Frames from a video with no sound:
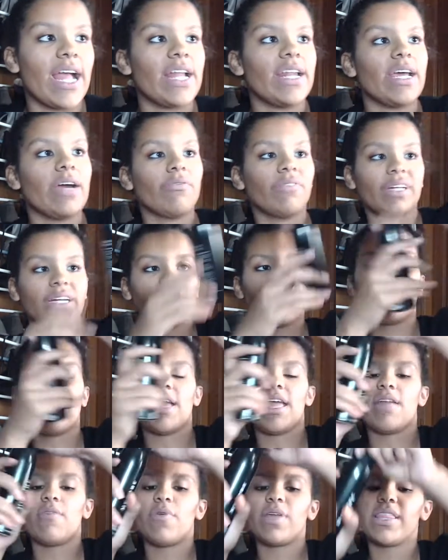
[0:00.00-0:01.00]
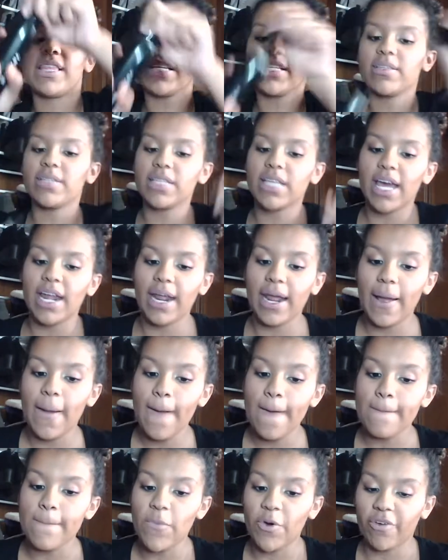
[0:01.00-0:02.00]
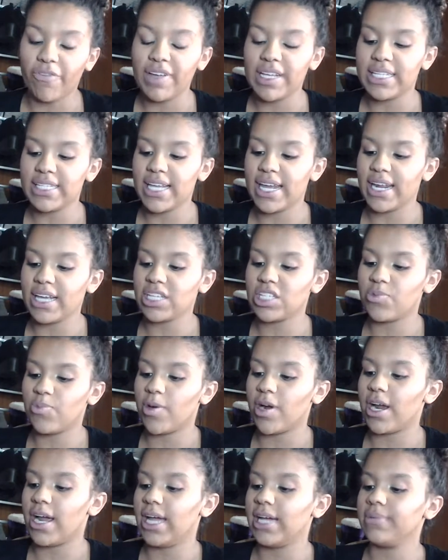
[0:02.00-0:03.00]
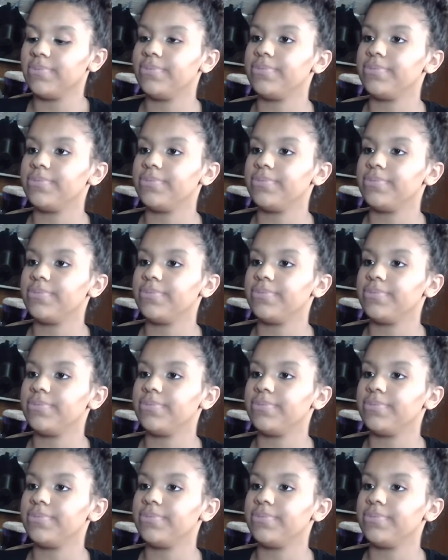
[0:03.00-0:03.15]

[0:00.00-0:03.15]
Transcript: now we're going to go in with this Morphe setting spray.